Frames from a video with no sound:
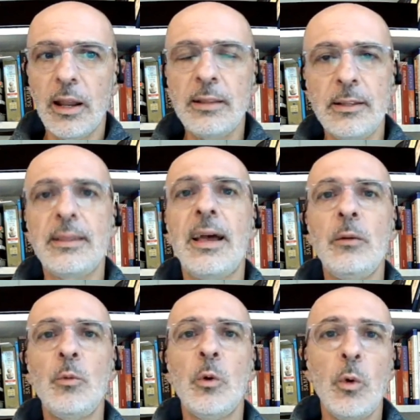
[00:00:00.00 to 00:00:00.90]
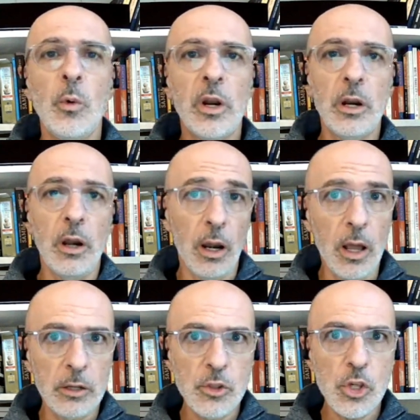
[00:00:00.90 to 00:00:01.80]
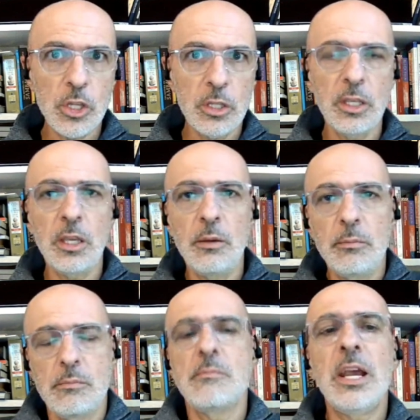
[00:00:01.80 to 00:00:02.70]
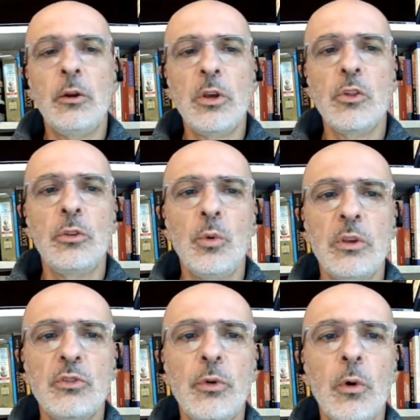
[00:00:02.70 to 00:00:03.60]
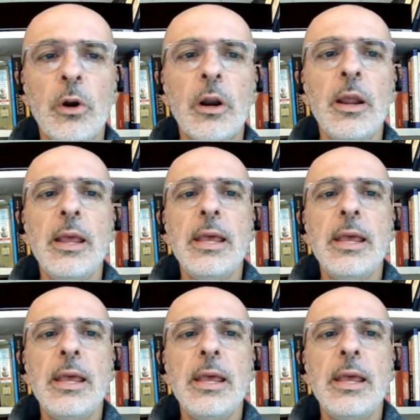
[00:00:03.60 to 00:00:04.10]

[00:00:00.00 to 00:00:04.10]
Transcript: at the time when we were launching the migration to S4.